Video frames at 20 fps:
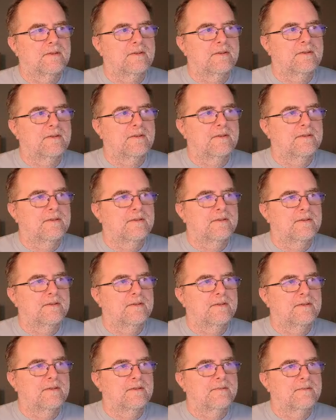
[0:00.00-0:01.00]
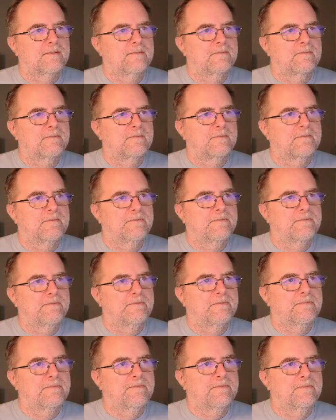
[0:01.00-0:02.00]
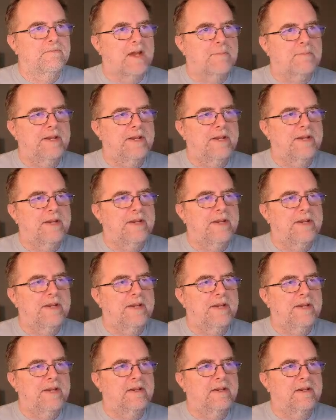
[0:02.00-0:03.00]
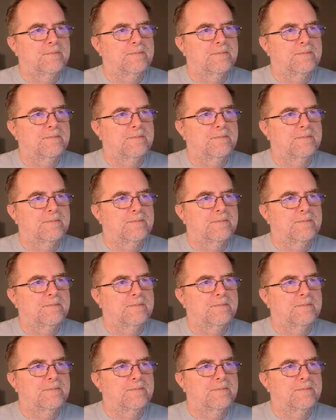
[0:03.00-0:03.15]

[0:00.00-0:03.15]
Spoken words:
They operate in a pretty